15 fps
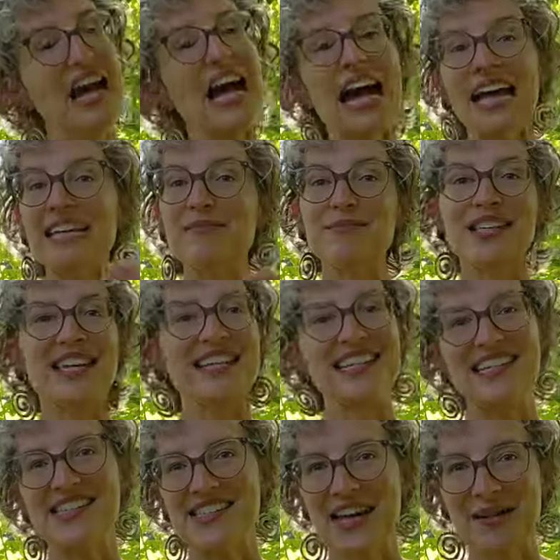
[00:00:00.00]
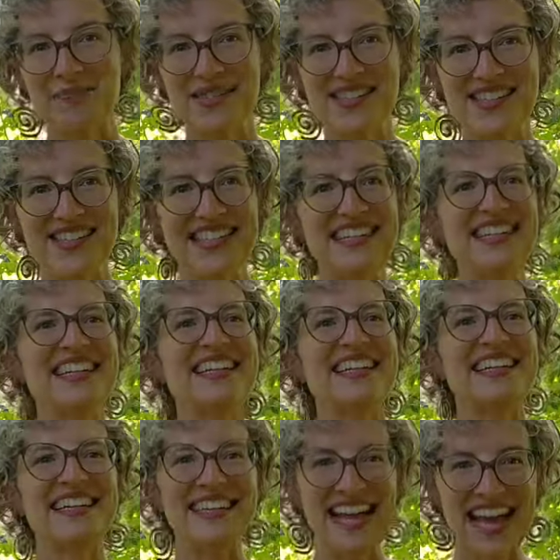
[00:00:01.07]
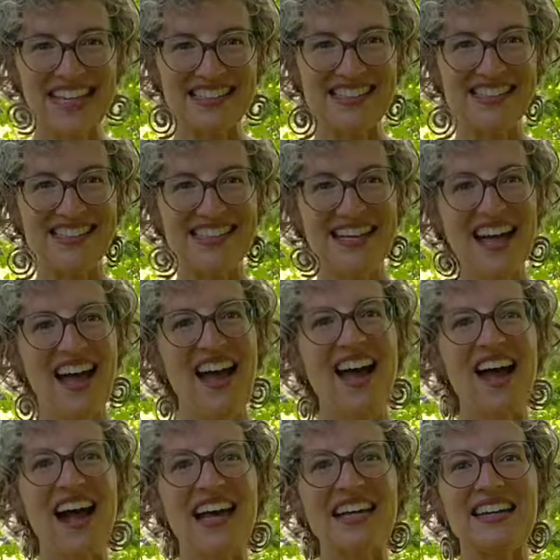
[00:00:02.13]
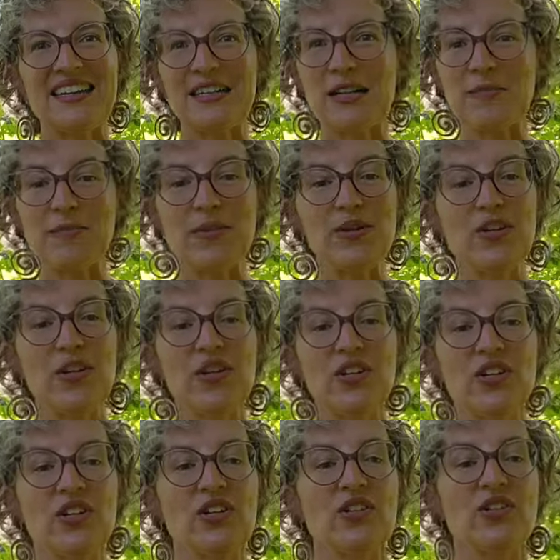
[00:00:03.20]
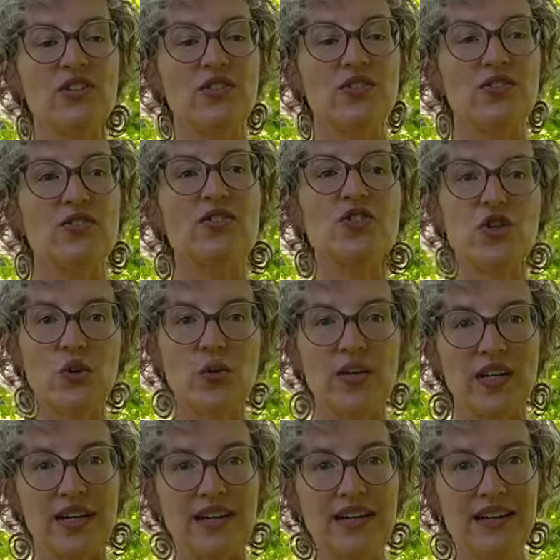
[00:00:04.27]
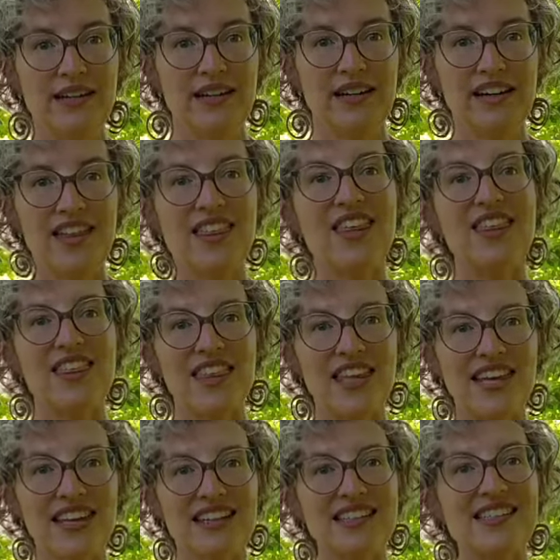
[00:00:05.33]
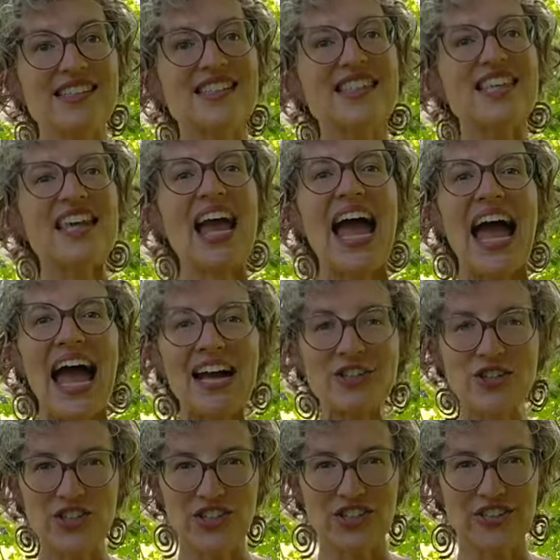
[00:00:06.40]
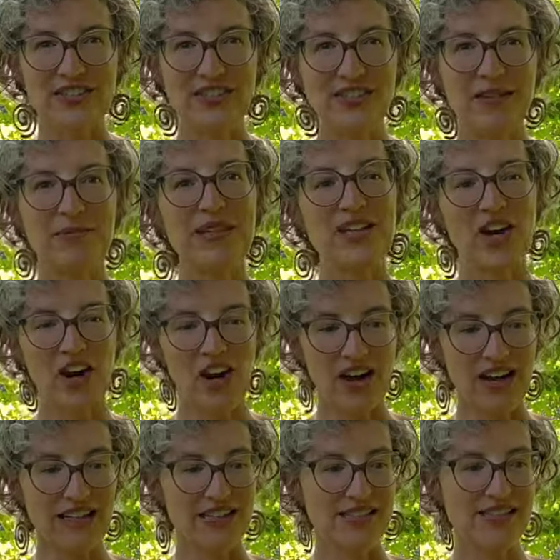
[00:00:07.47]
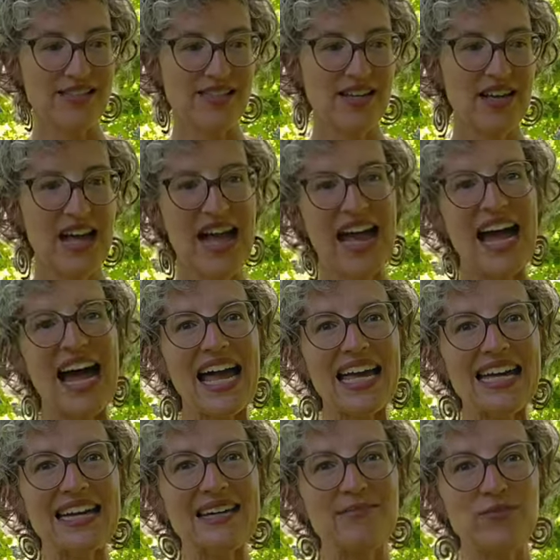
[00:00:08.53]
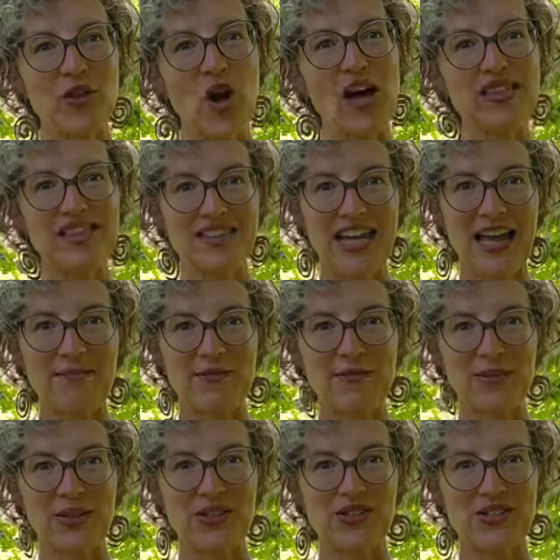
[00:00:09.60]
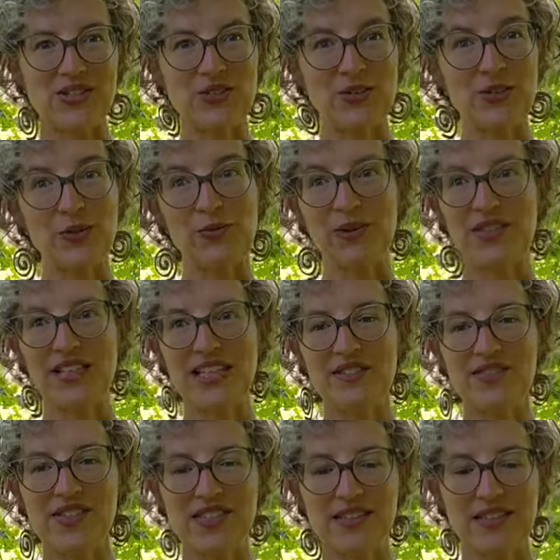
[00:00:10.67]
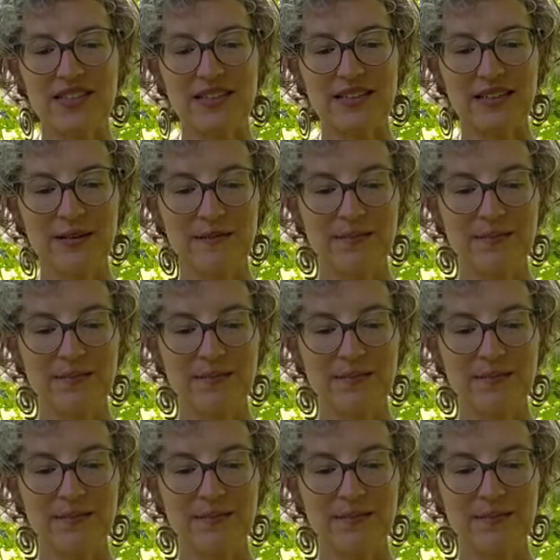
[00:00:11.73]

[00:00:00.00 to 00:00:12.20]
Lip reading: I am taking steps. Yes, I am doing the things, the action, because I am not the type of person who believes in